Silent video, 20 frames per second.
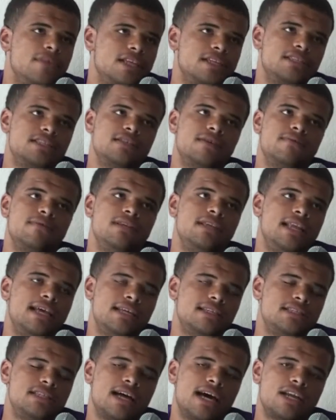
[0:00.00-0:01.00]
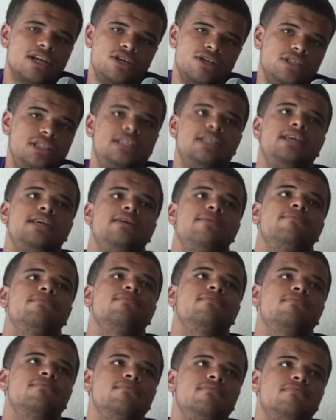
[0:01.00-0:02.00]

It's not a good team.